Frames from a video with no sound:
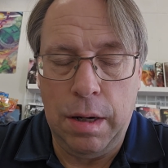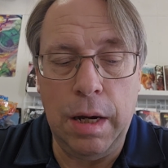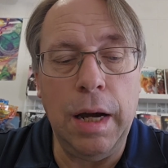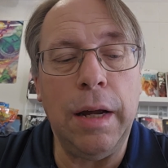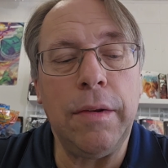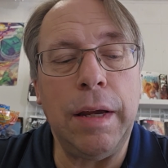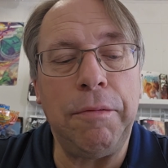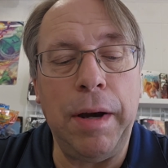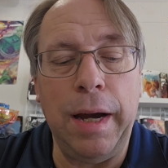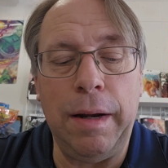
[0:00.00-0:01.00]
Uh, they
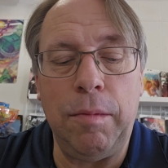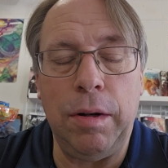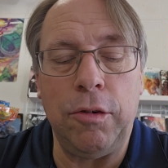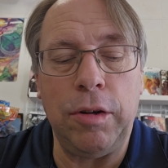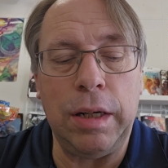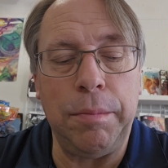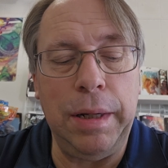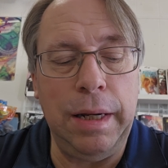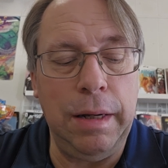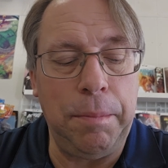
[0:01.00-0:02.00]
find what looks like to
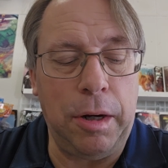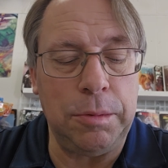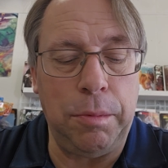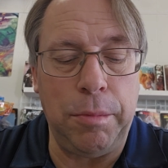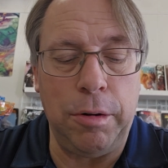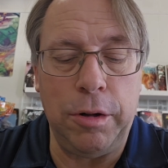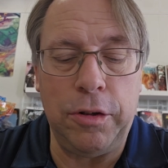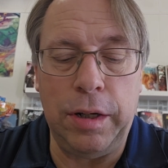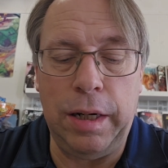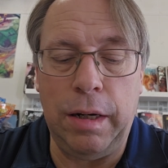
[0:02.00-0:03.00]
be a possible murder
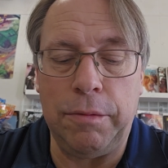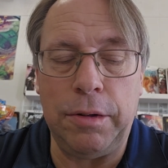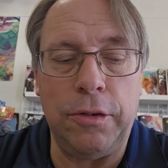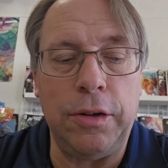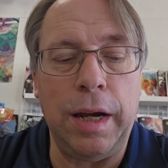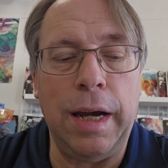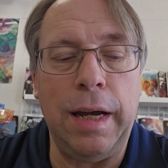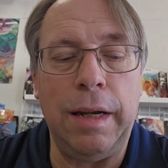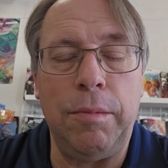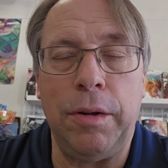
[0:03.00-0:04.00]
scene off to the
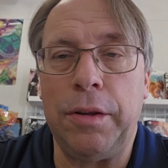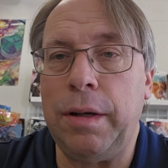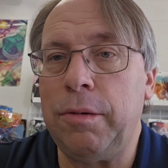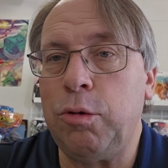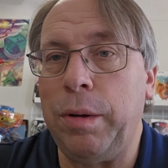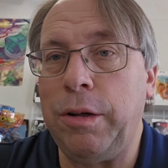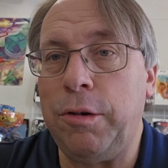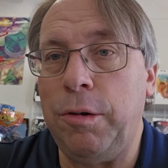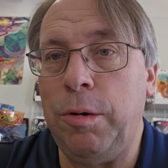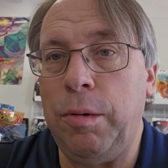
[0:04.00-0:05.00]
side with a
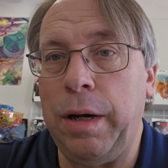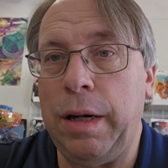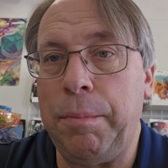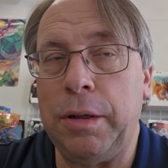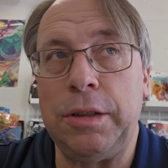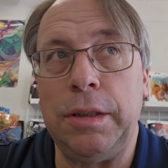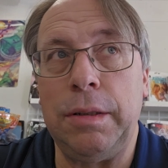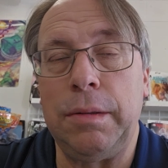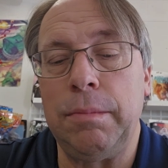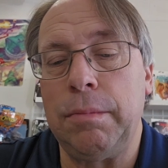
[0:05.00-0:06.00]
22 and a busted
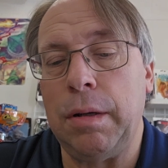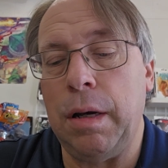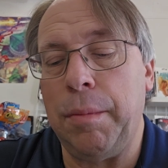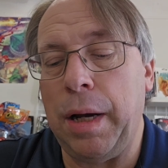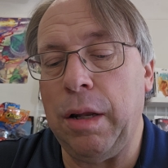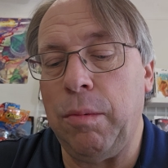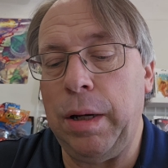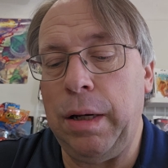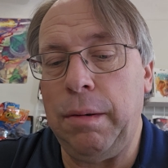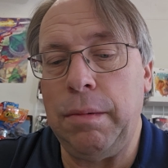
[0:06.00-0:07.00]
um,
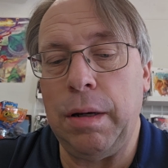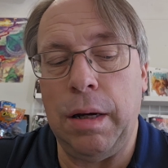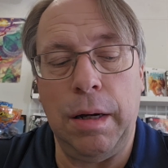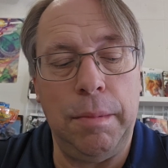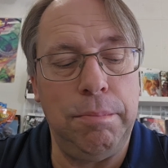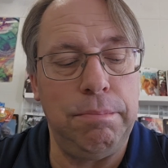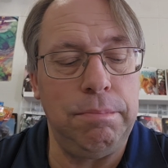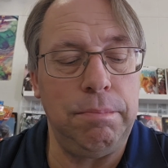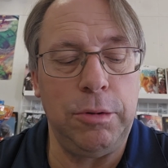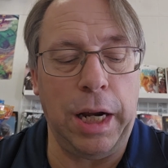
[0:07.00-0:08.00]
Halloween um,
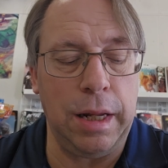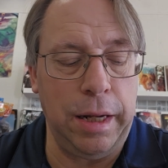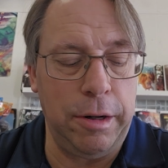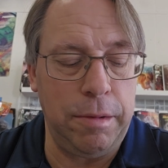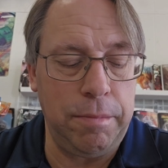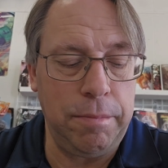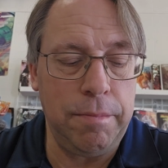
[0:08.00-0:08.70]
jack-o'-lantern.